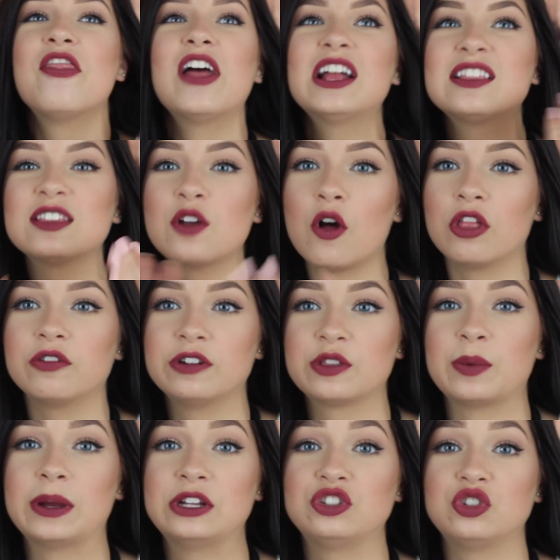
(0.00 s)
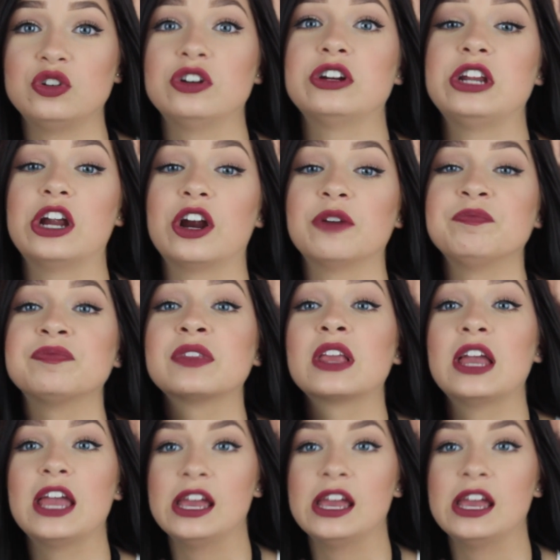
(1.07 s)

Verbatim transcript: That's the only reason why junior year